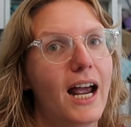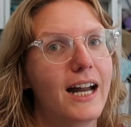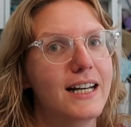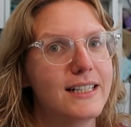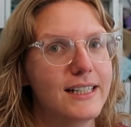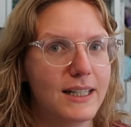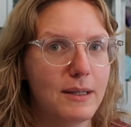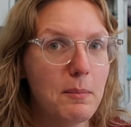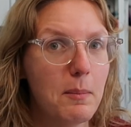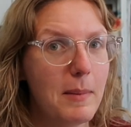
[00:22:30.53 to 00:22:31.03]
I
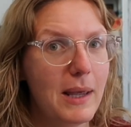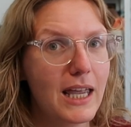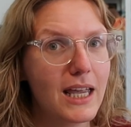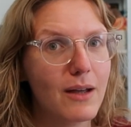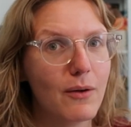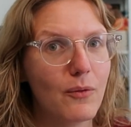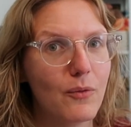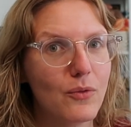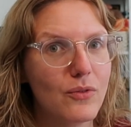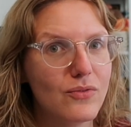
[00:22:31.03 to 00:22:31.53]
did
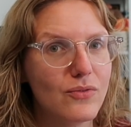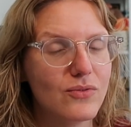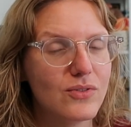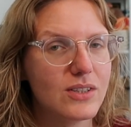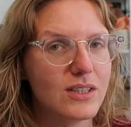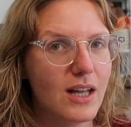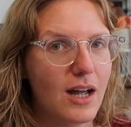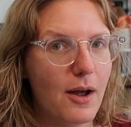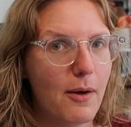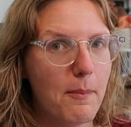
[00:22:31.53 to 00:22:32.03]
make
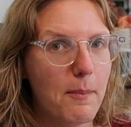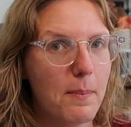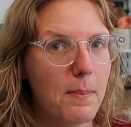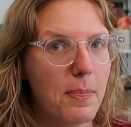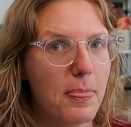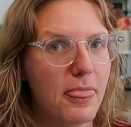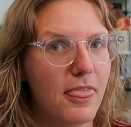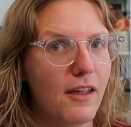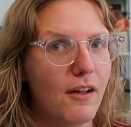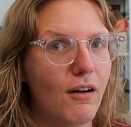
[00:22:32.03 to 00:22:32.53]

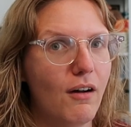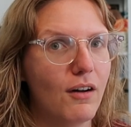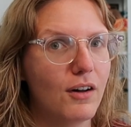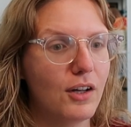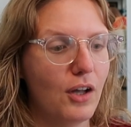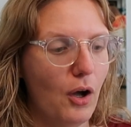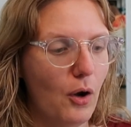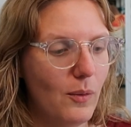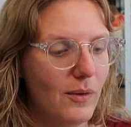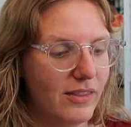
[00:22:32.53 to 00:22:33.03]
some that
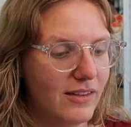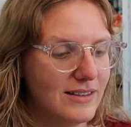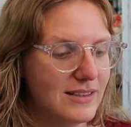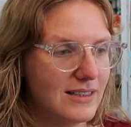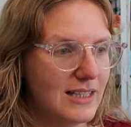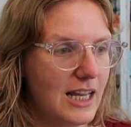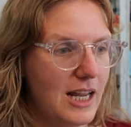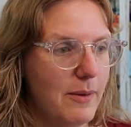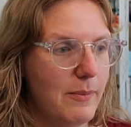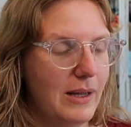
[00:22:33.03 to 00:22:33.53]
go with this
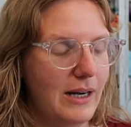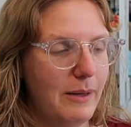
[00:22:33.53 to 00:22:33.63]
theme,